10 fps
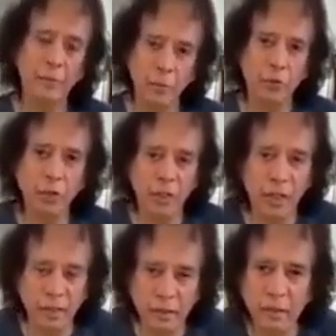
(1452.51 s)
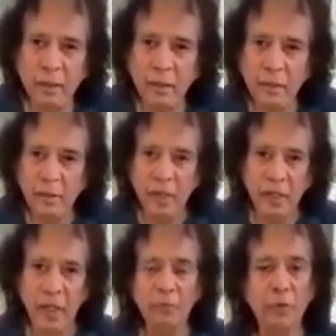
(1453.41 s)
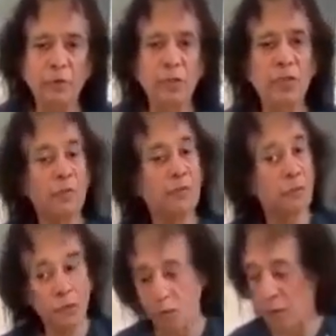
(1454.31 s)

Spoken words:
approach the qaida, and I would do the same for you.